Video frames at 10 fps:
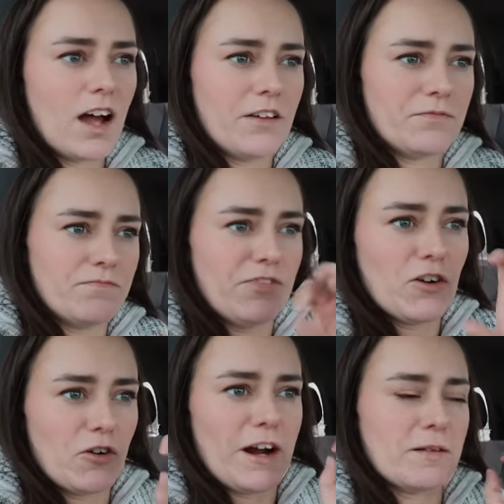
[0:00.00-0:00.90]
I
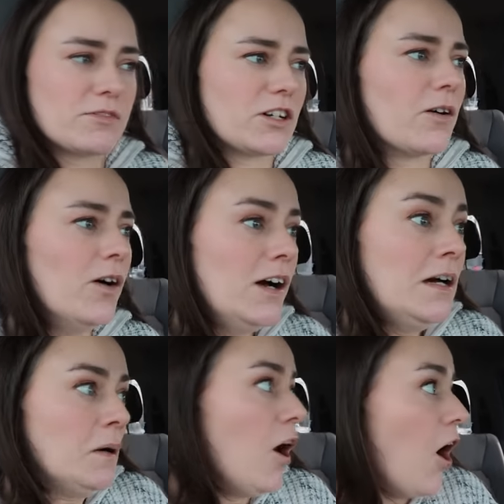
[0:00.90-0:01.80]
felt cramps. So
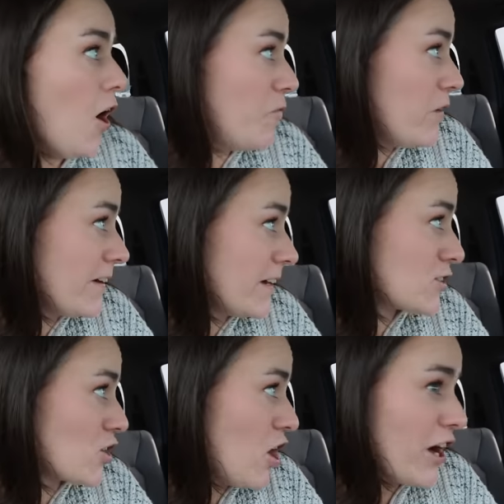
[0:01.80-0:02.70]
hopefully
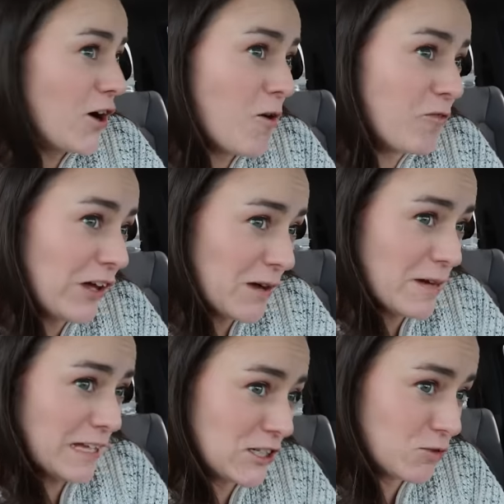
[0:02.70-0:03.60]
that's good. Hopefully that
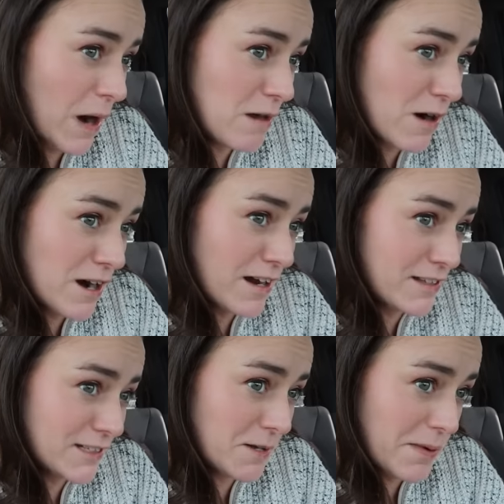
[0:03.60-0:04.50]
means it's right where it
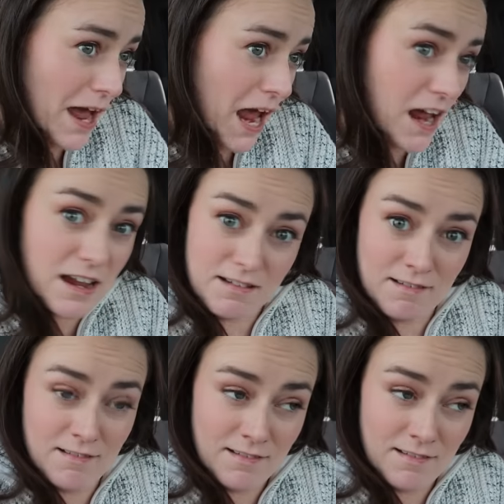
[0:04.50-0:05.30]
needs to be.